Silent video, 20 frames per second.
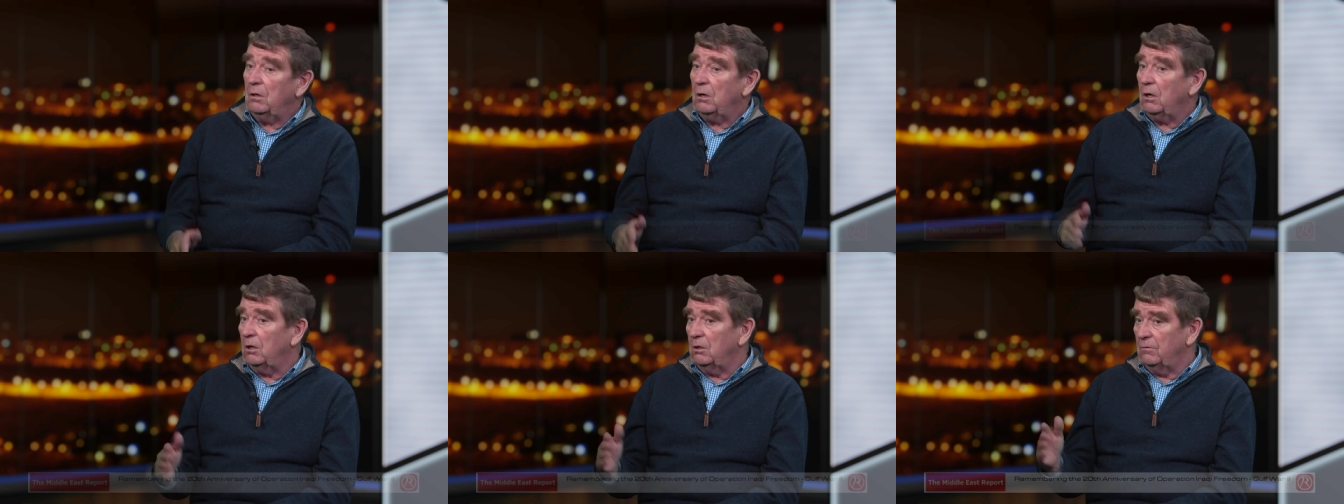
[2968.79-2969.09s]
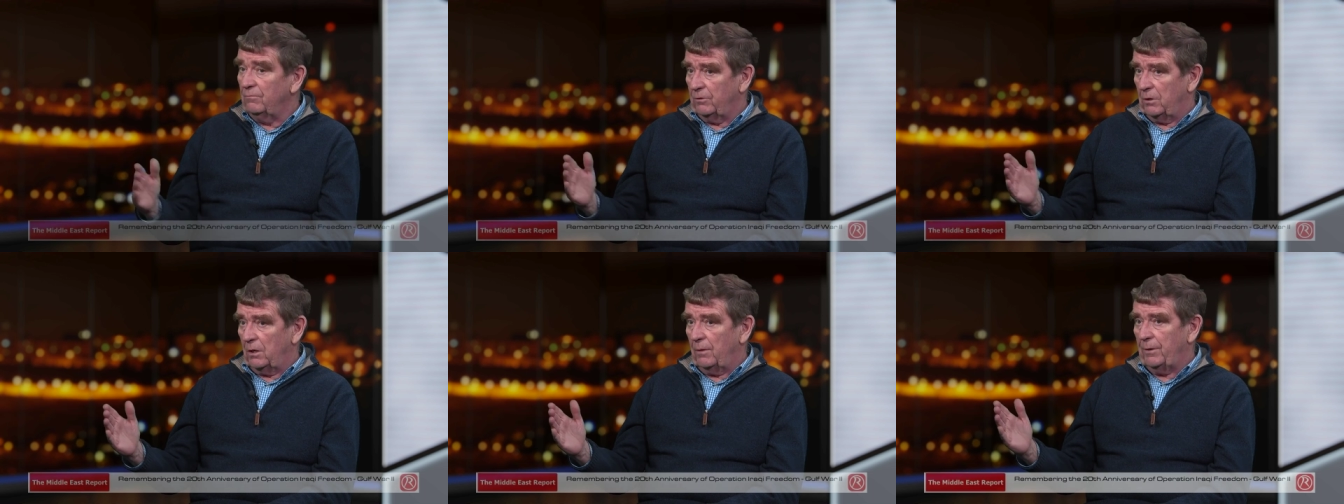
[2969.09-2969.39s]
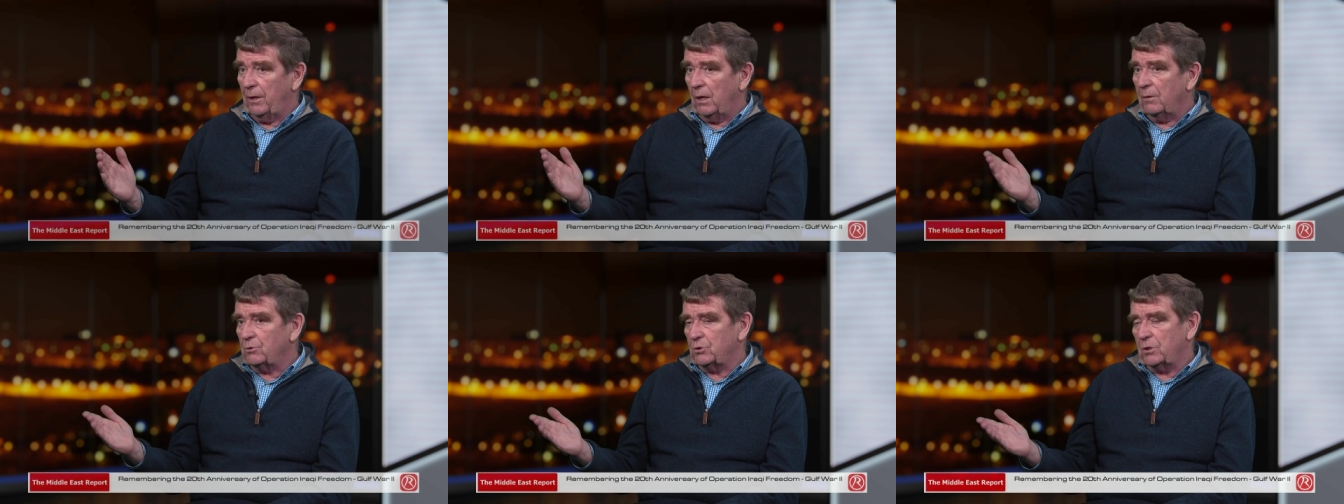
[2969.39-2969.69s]
Over, I
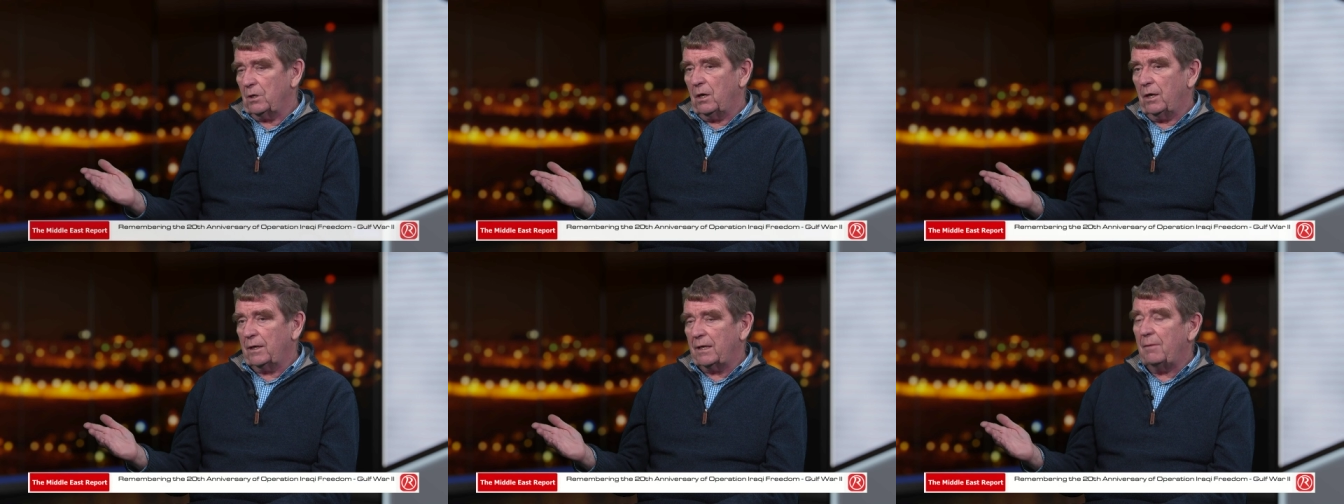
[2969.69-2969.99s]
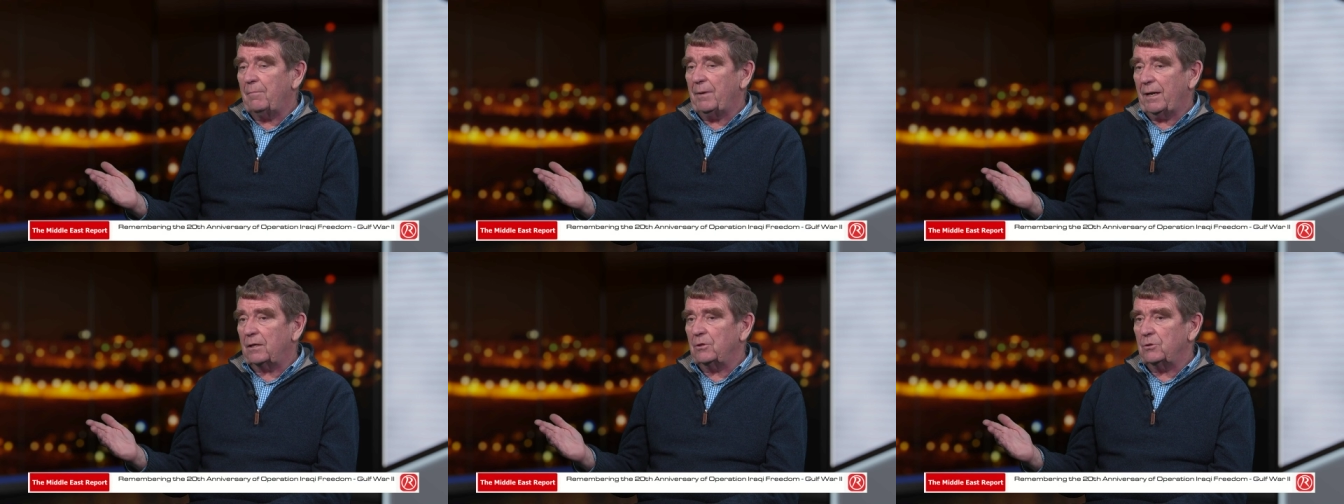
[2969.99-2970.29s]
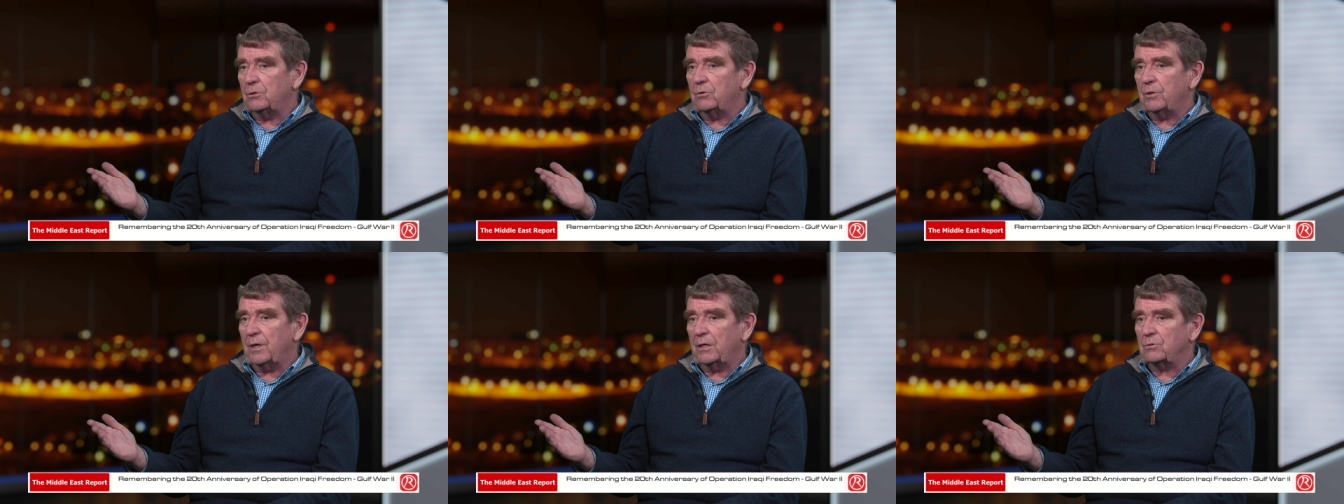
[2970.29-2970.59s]
mean, I, was there, I came back in
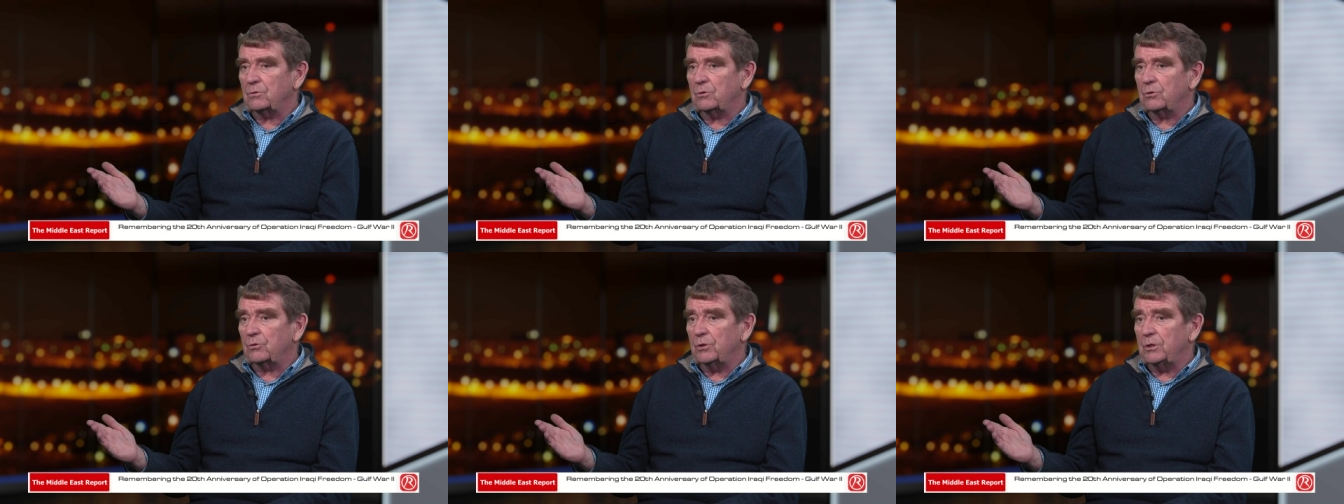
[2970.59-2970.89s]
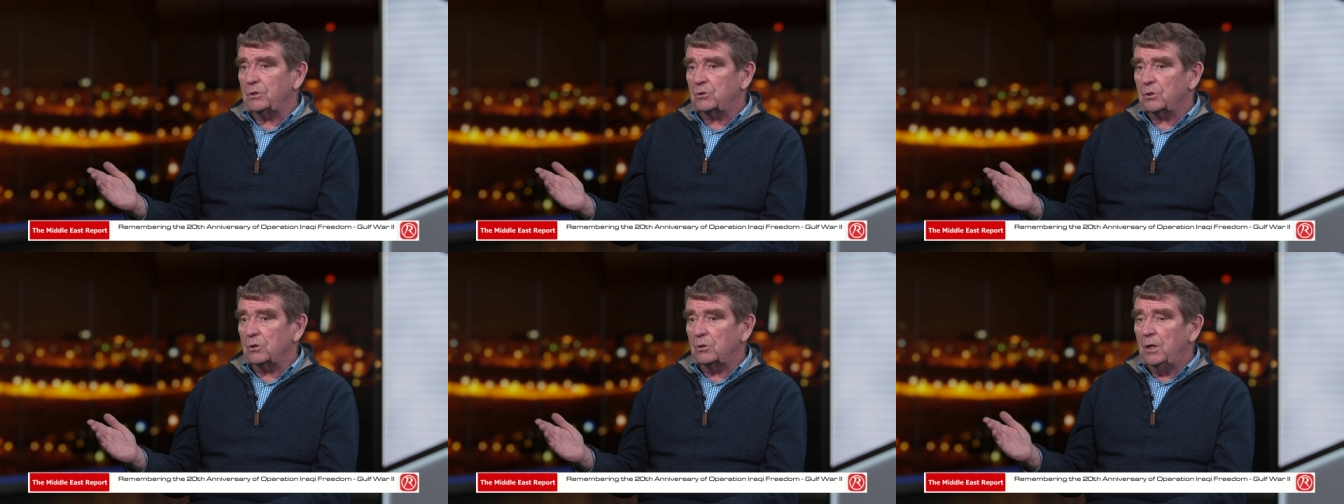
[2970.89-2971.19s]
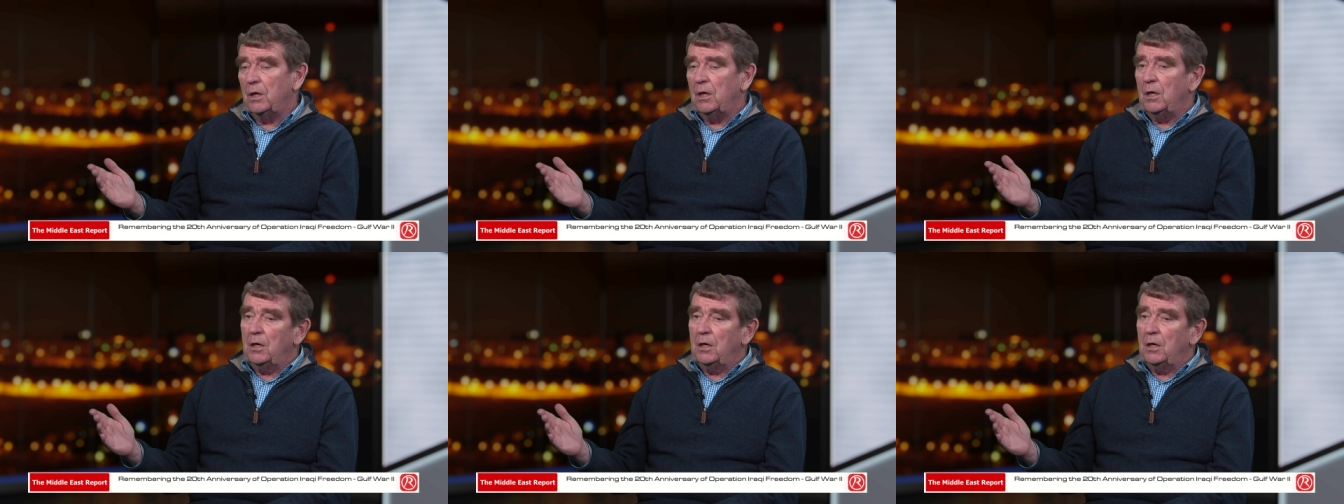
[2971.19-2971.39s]
2003, so